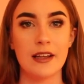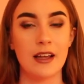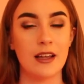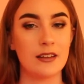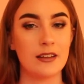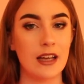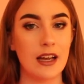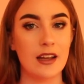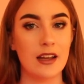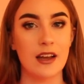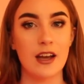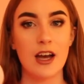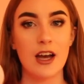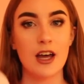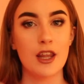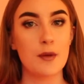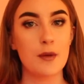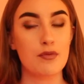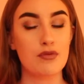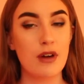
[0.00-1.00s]
like
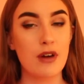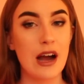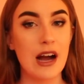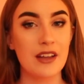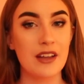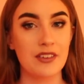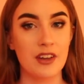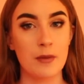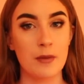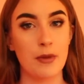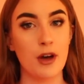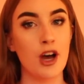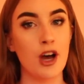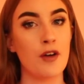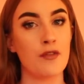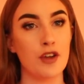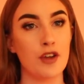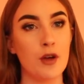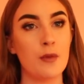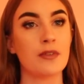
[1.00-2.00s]
the Prada
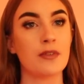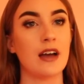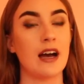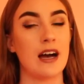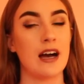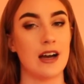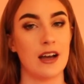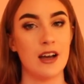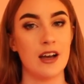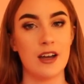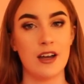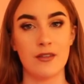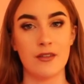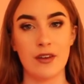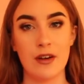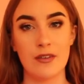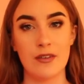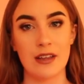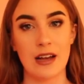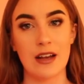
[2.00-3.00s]
perfumes are
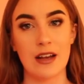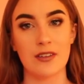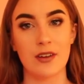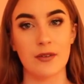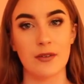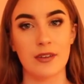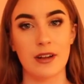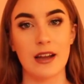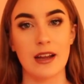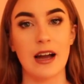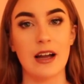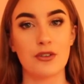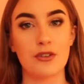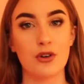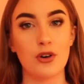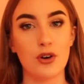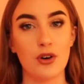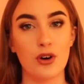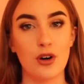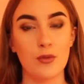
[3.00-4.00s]
very nice. Obviously I
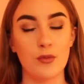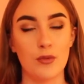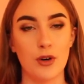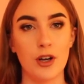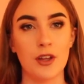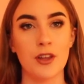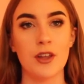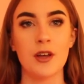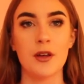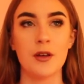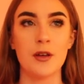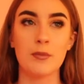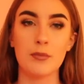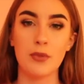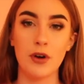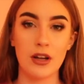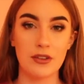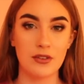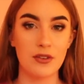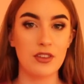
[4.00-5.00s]
don't own one,
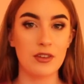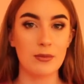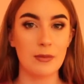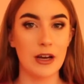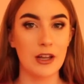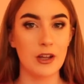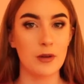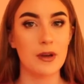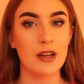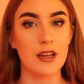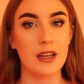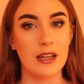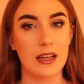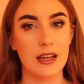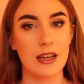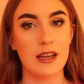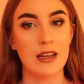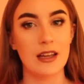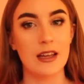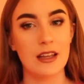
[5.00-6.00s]
but I do smell them
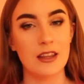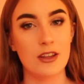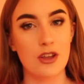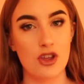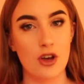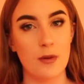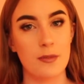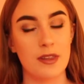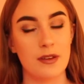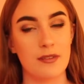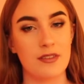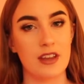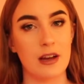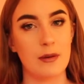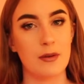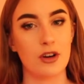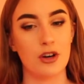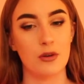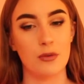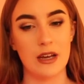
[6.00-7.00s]
in the shops every
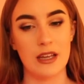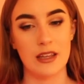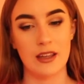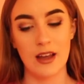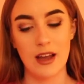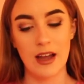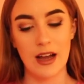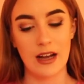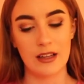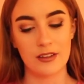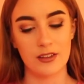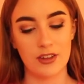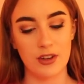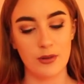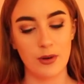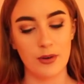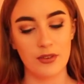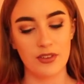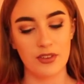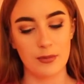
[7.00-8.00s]
time I go in, and they do
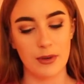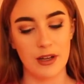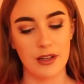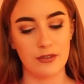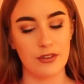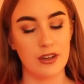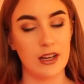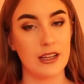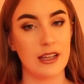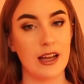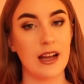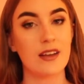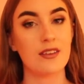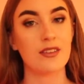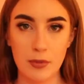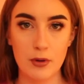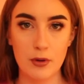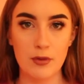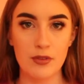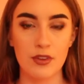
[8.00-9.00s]
all smell really
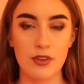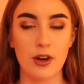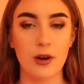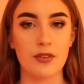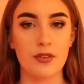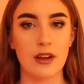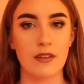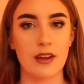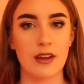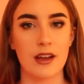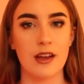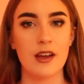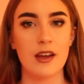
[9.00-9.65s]
nice. Boots, they always have